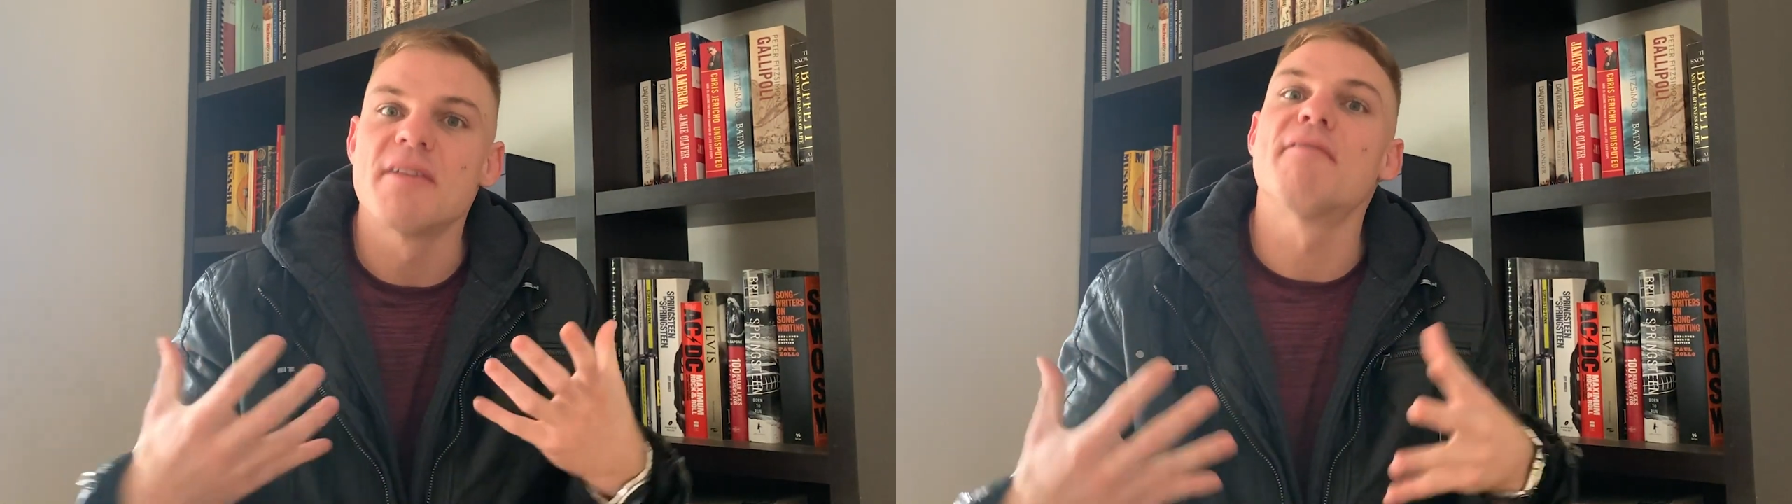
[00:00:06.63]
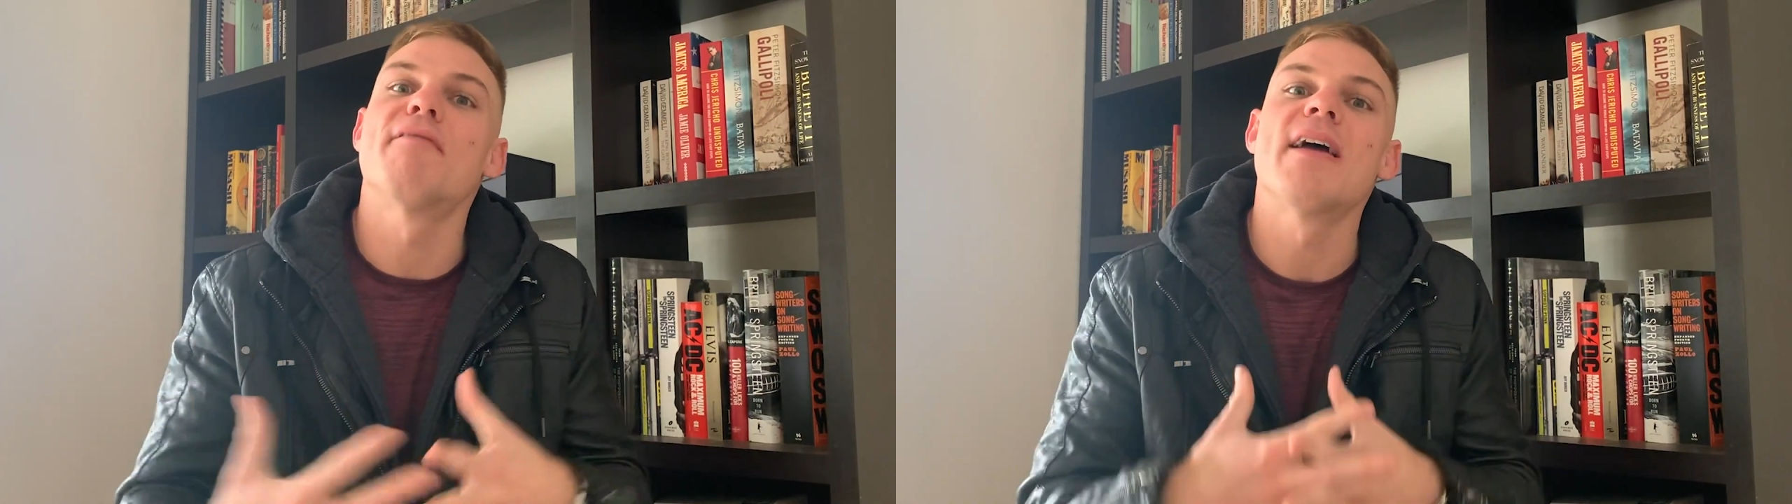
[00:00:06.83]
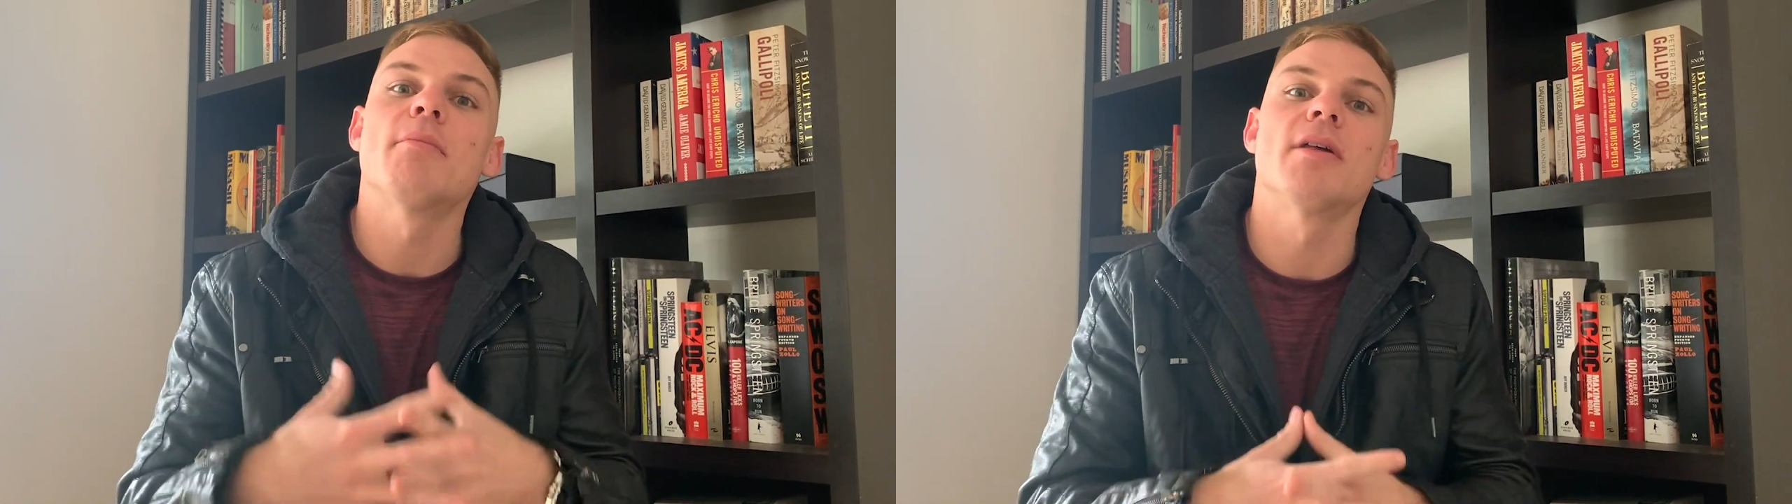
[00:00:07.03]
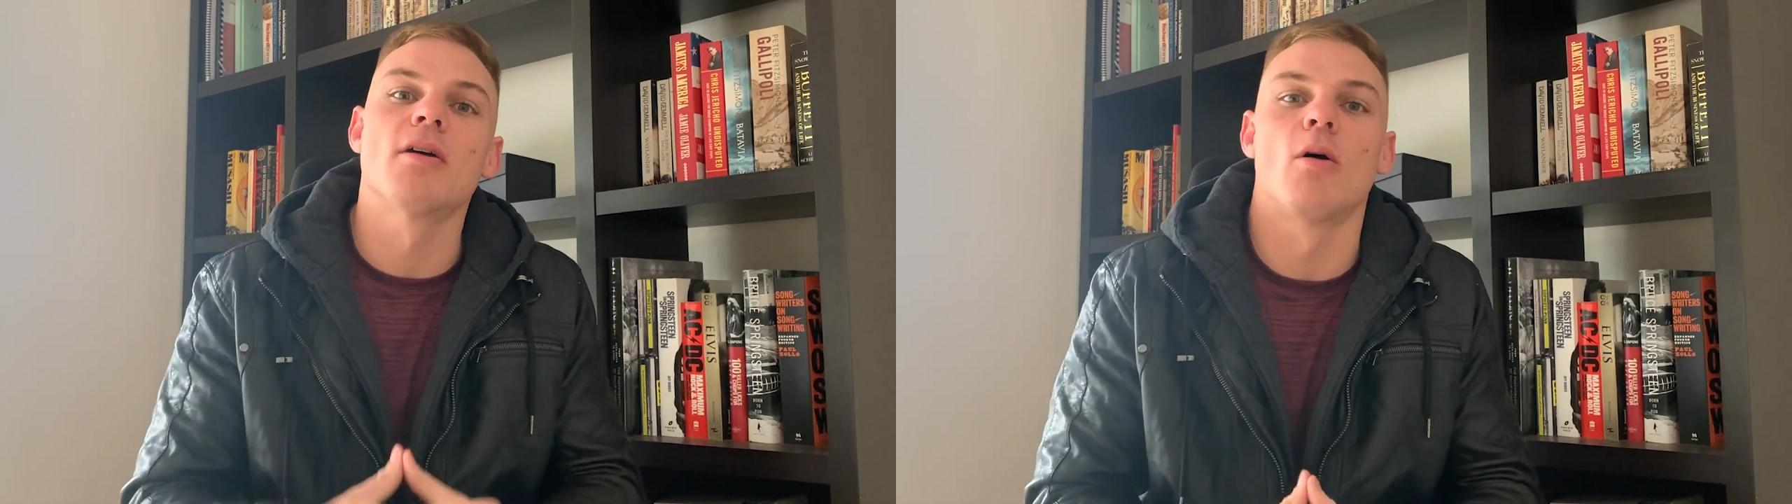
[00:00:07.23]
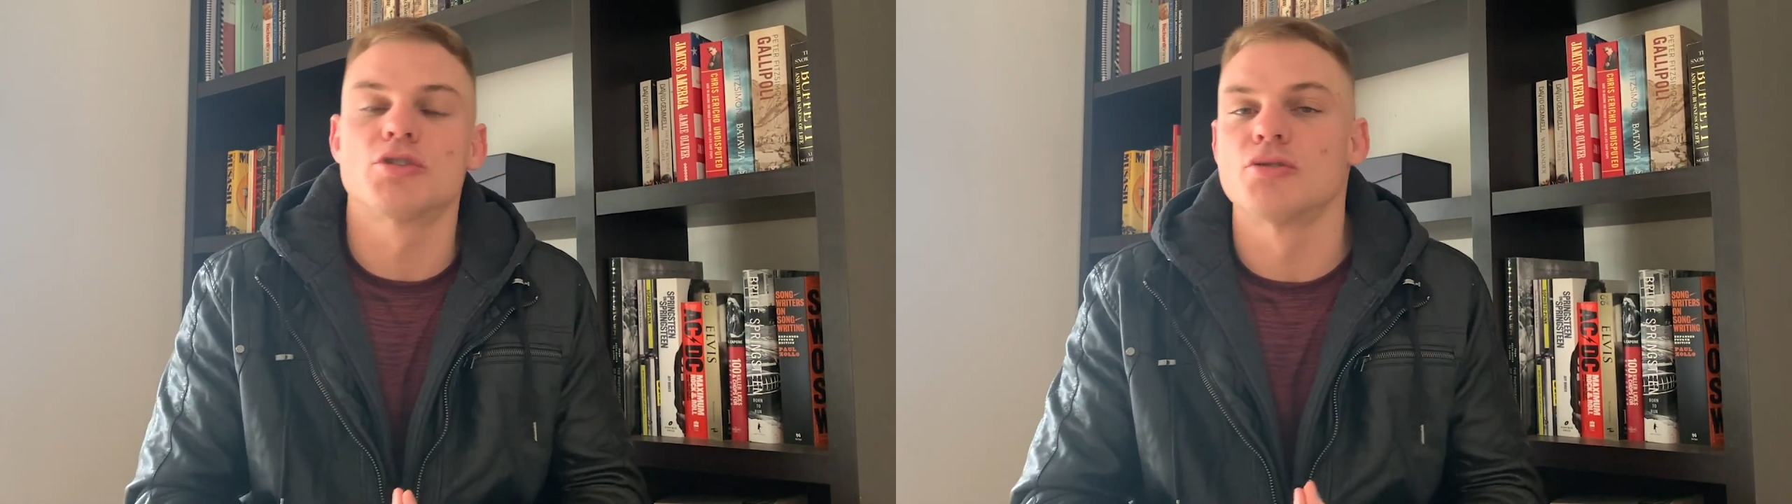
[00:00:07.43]
family
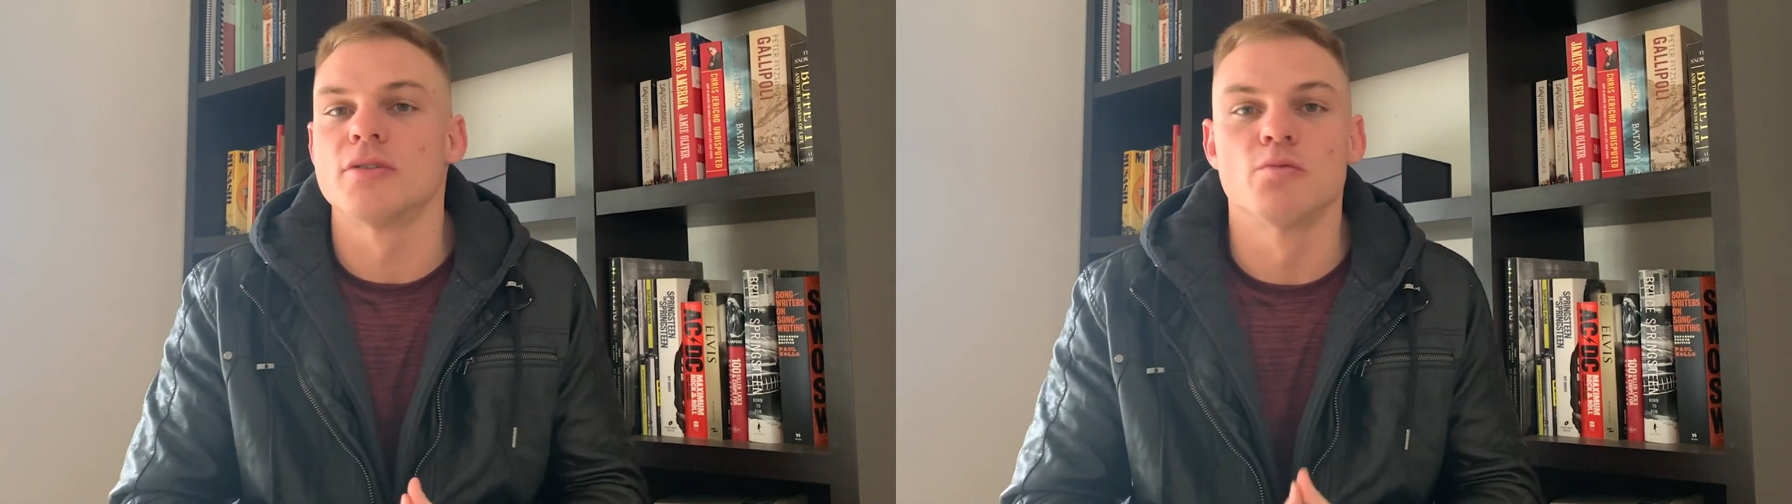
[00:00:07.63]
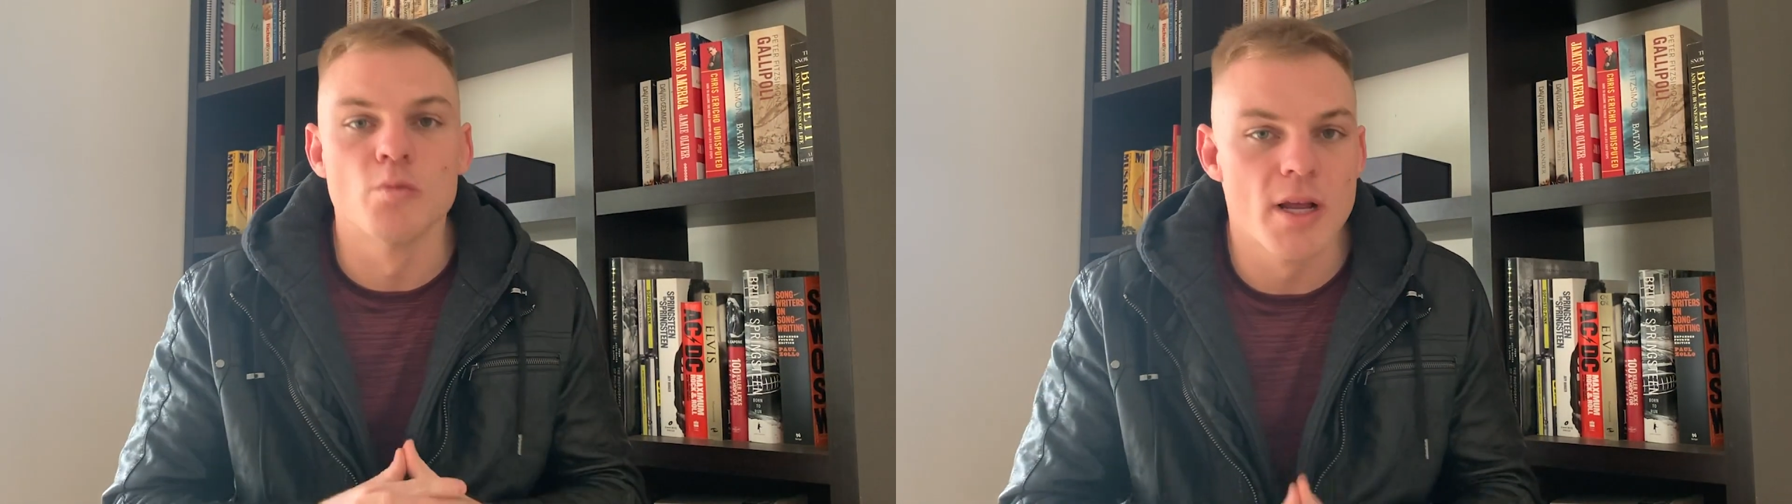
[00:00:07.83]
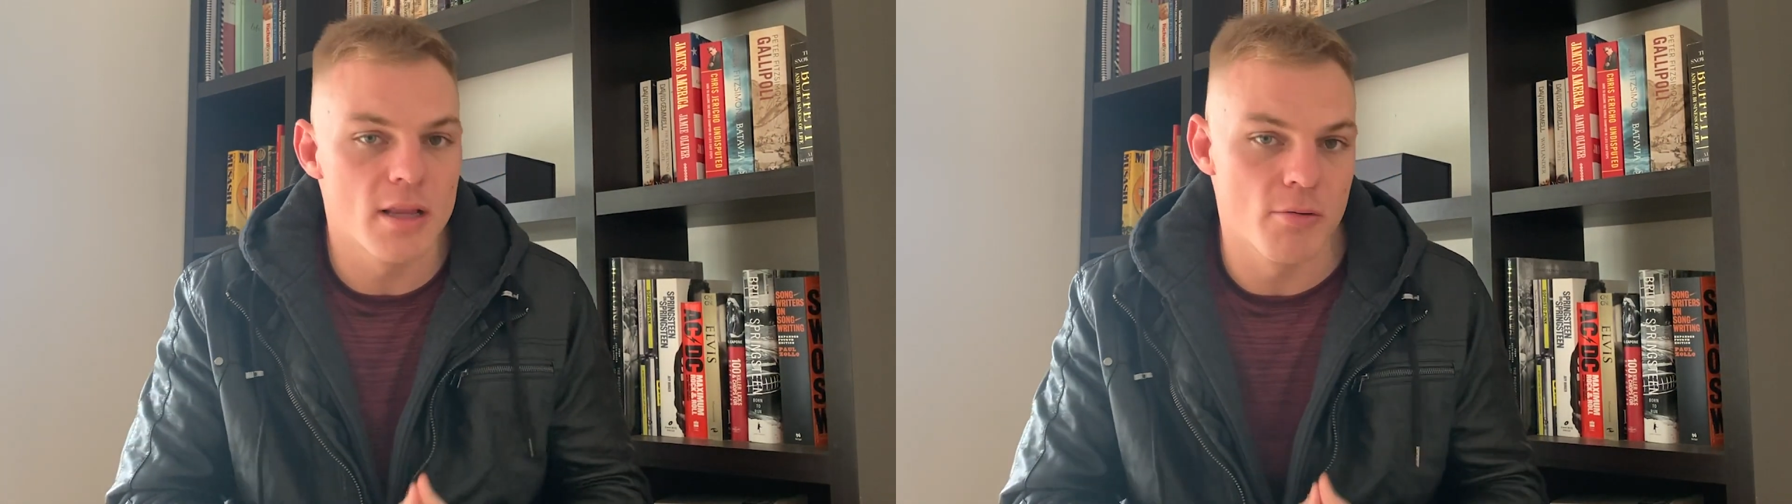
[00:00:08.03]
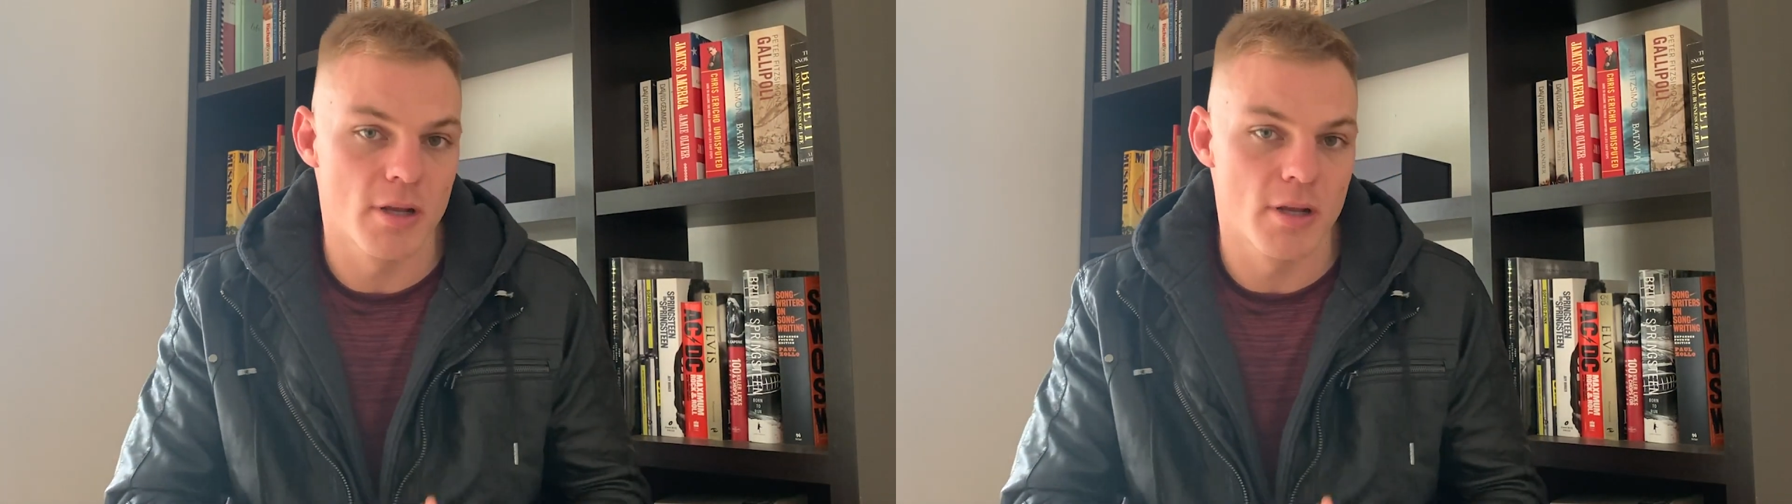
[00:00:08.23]
culture is really,